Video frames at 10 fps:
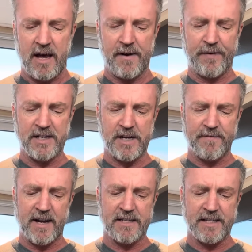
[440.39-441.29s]

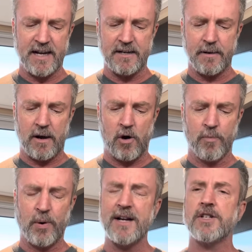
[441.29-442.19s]
FHFA said home
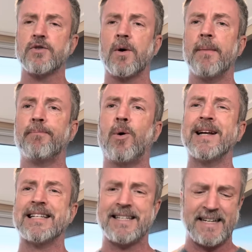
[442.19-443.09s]
prices were up
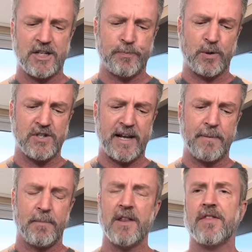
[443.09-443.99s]

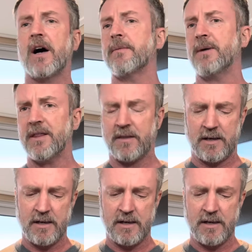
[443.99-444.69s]
0.6% month on month